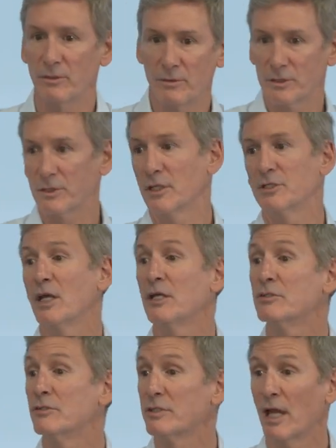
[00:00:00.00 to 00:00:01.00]
are just going to
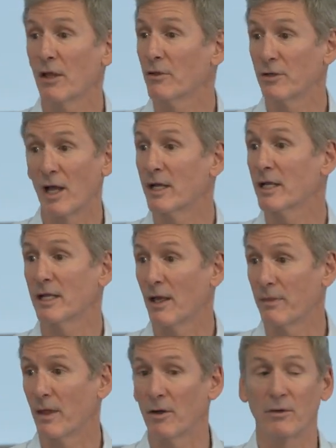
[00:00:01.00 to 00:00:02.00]
chase your tail and you're not going to
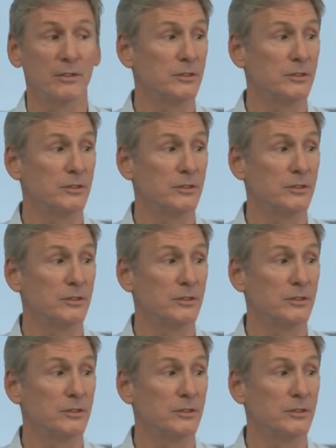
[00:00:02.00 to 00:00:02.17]
get there.